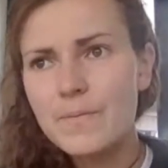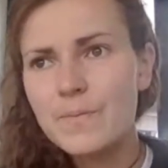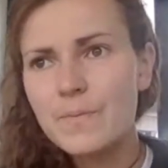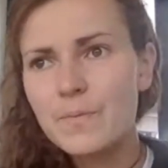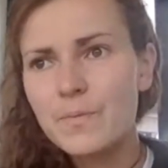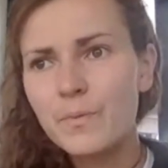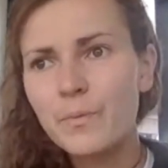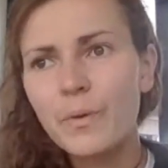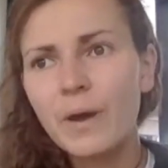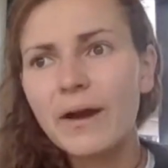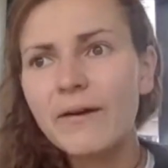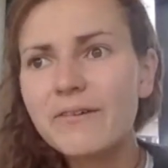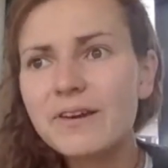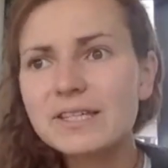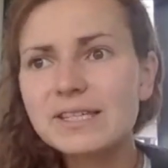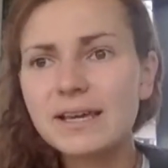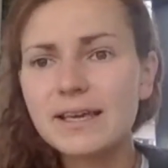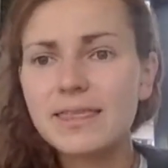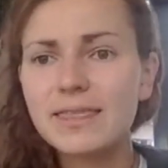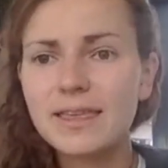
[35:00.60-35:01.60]

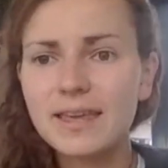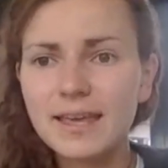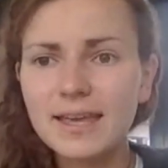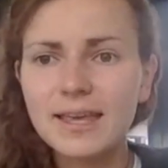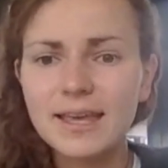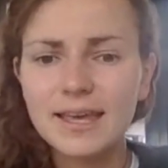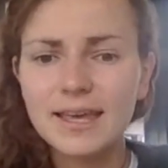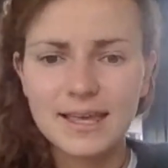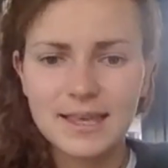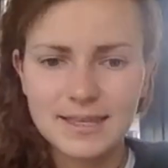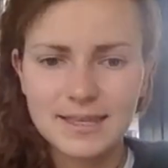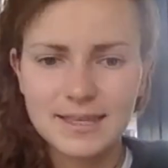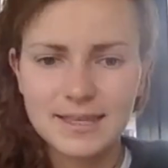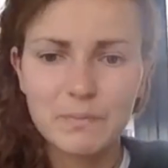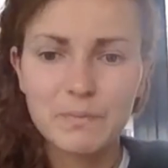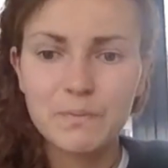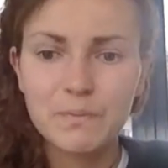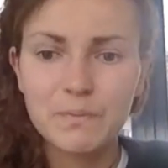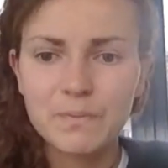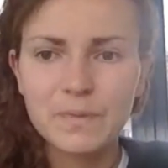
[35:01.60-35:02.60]
Whereas I think
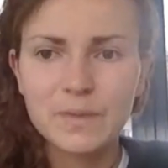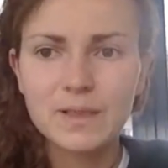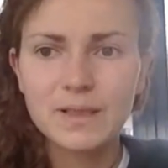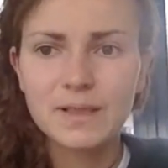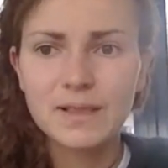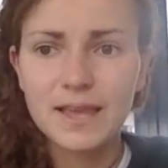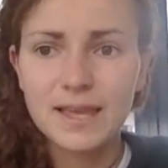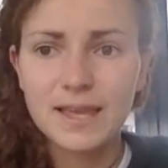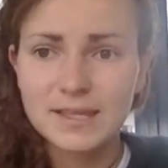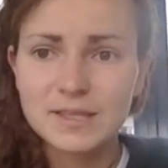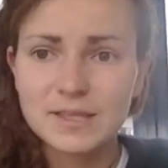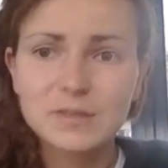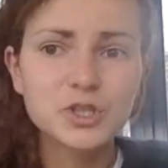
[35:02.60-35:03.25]
it's